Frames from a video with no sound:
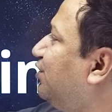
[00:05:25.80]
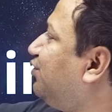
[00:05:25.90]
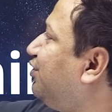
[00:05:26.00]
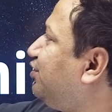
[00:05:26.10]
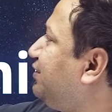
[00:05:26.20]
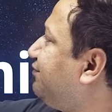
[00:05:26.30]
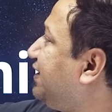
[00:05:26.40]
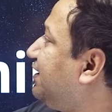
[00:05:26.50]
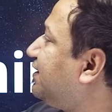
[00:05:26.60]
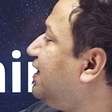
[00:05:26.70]
want to go into
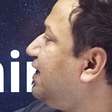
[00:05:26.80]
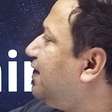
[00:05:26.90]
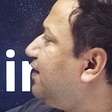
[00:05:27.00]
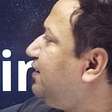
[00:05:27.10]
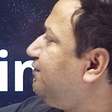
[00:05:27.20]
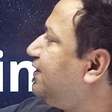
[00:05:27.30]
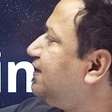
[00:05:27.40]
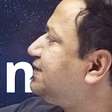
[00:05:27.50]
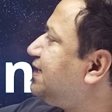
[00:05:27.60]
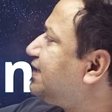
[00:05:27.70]
difficult.
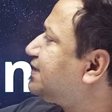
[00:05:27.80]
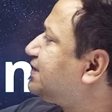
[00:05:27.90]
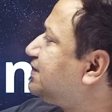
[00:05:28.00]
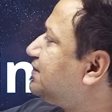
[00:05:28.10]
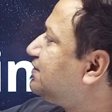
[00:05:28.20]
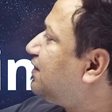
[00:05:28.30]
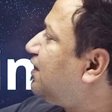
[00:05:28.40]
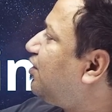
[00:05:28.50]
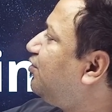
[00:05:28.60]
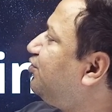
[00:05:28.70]
Difficult sets,
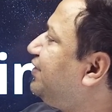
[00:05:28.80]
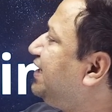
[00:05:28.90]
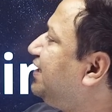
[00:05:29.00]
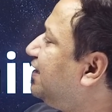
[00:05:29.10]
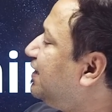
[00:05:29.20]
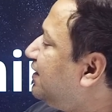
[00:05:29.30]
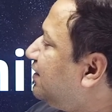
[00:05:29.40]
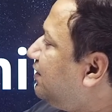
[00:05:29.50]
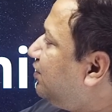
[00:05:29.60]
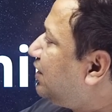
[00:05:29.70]
how do we
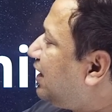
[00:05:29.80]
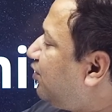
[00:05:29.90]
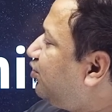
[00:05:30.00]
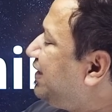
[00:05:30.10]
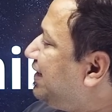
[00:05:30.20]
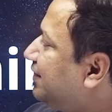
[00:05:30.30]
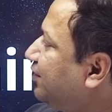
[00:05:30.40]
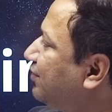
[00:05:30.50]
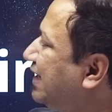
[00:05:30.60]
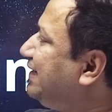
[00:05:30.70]

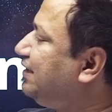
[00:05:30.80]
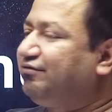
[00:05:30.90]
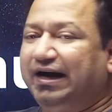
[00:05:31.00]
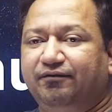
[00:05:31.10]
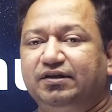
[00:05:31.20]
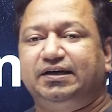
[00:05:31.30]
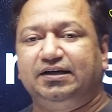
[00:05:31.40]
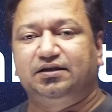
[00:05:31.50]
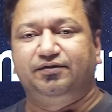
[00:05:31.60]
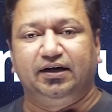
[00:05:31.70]
identify which set
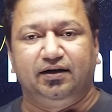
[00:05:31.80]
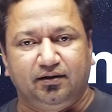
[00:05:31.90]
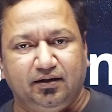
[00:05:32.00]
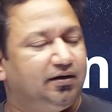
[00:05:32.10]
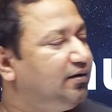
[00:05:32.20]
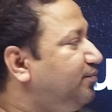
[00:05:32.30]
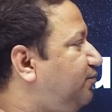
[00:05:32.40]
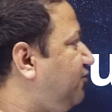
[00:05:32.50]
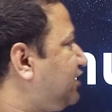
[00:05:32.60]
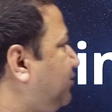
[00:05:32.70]
is difficult?
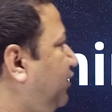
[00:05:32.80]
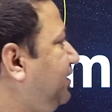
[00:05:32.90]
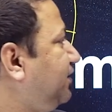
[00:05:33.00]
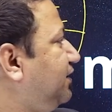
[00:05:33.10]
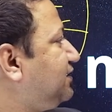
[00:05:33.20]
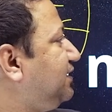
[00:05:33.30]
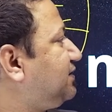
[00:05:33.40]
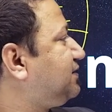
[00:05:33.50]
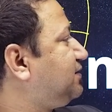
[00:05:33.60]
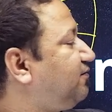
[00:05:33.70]
First point is
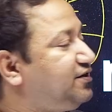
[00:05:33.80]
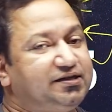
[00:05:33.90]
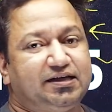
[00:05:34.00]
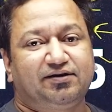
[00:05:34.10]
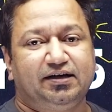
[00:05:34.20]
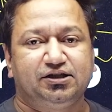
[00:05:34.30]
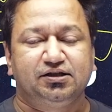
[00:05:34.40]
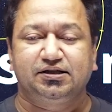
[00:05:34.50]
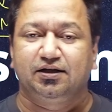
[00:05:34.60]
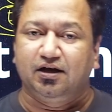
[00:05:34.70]
this, questions have
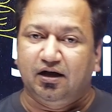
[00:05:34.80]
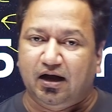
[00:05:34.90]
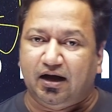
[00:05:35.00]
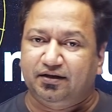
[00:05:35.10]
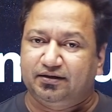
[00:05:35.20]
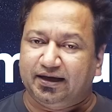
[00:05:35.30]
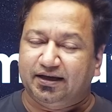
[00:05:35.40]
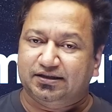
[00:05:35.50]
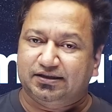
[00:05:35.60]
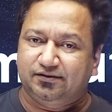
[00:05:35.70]
conditions. Other thing
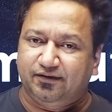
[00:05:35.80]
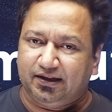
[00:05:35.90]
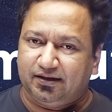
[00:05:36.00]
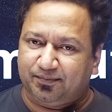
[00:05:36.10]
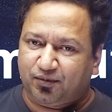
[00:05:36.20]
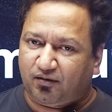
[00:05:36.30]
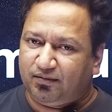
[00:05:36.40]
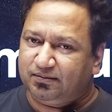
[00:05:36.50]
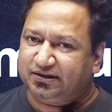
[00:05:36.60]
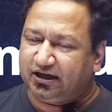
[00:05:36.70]
is when the
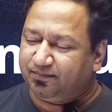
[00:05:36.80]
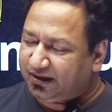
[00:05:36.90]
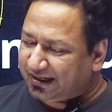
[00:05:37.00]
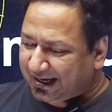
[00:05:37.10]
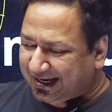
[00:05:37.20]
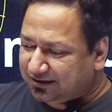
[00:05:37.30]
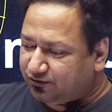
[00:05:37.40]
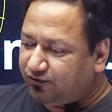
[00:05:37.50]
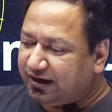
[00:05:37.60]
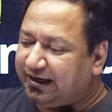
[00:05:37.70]
problem statement has
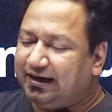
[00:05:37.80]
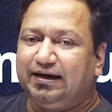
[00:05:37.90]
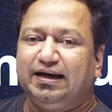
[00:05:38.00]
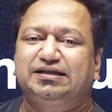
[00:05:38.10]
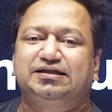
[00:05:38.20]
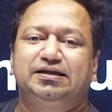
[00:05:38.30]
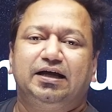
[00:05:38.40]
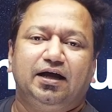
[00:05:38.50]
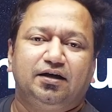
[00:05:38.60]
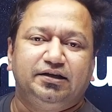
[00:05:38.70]
very
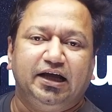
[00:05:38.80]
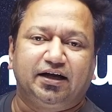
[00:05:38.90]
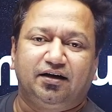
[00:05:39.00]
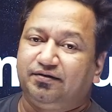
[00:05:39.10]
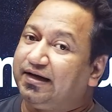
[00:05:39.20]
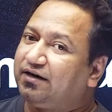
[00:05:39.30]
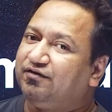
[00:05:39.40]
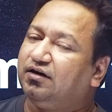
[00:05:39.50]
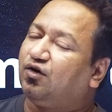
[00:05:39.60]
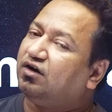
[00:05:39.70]
less data, that
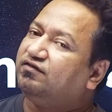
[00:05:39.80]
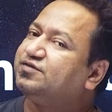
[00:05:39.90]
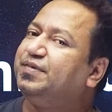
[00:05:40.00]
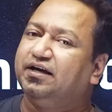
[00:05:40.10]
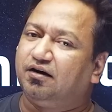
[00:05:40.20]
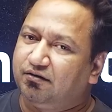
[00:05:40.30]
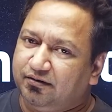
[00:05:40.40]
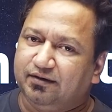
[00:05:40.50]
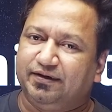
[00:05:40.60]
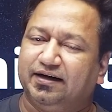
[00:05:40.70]
will always be a
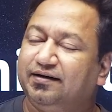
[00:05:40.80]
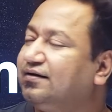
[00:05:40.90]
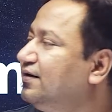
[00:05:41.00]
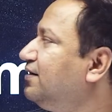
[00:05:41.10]
difficult